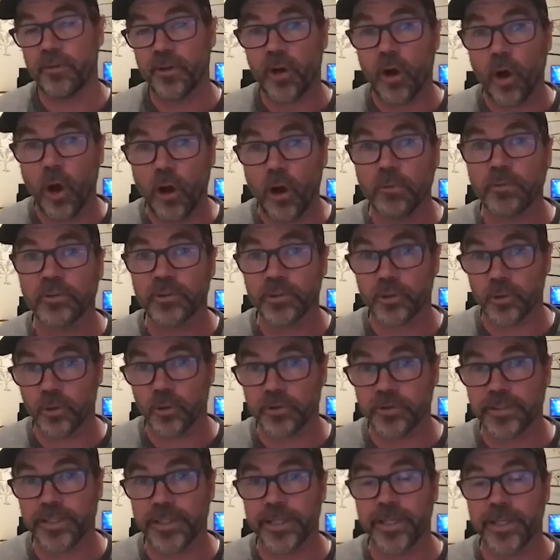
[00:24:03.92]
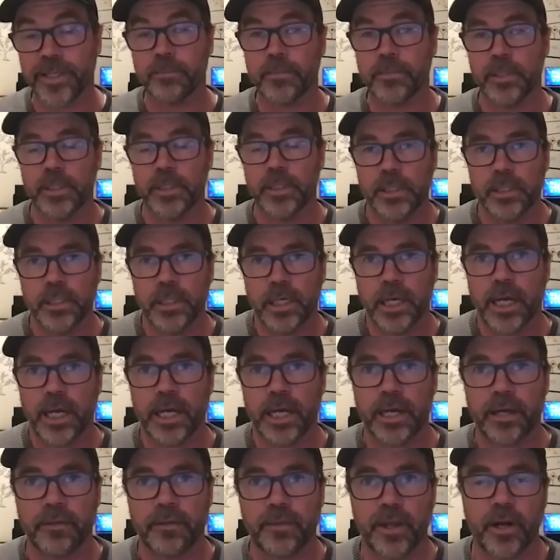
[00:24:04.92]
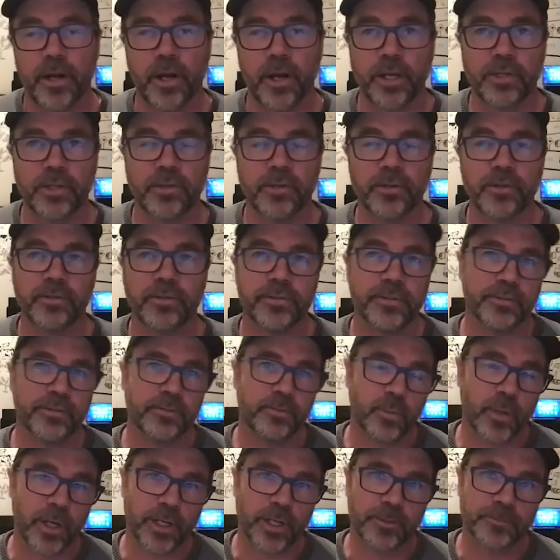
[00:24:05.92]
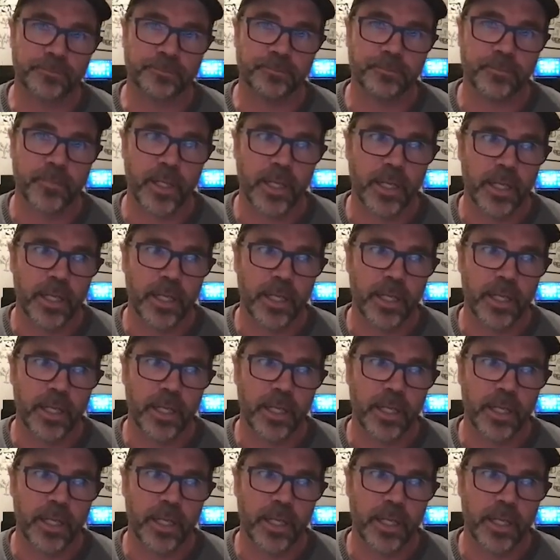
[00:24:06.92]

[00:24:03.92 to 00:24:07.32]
an offshore team that I use as well.